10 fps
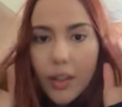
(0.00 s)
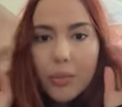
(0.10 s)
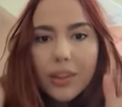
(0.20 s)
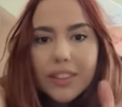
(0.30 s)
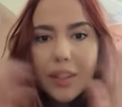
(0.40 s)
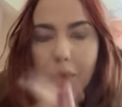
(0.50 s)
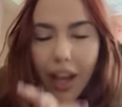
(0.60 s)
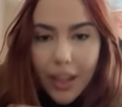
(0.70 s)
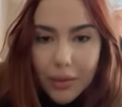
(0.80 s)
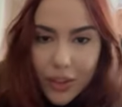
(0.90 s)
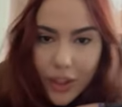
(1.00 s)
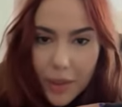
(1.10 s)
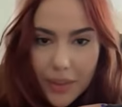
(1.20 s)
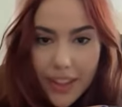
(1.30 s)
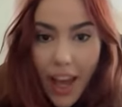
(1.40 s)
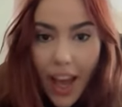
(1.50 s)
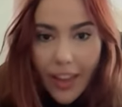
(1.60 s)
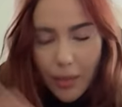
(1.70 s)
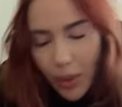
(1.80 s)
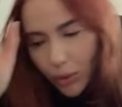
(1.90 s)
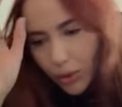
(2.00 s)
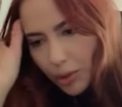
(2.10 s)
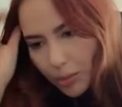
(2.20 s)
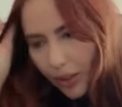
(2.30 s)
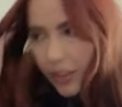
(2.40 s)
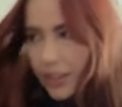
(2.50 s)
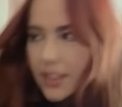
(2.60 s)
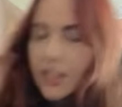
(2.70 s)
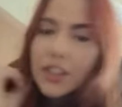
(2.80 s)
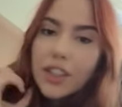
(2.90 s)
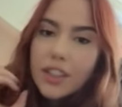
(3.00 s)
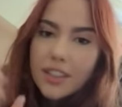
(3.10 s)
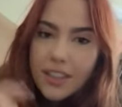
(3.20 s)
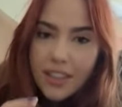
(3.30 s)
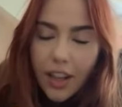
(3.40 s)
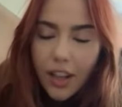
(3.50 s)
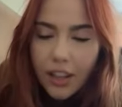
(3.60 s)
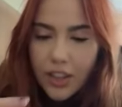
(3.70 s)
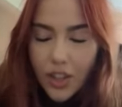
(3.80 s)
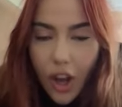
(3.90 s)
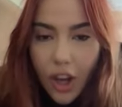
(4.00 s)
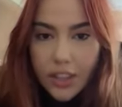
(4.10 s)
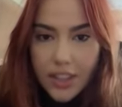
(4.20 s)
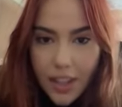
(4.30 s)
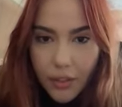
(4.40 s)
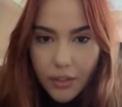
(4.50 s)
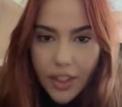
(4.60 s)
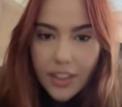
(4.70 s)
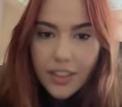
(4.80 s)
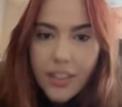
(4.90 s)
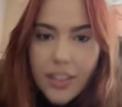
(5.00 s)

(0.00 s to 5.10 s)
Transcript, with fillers: Marissa and Maddie, I'm screaming. Yeah, and then my older brother and sister is uh, Sean and Stephanie.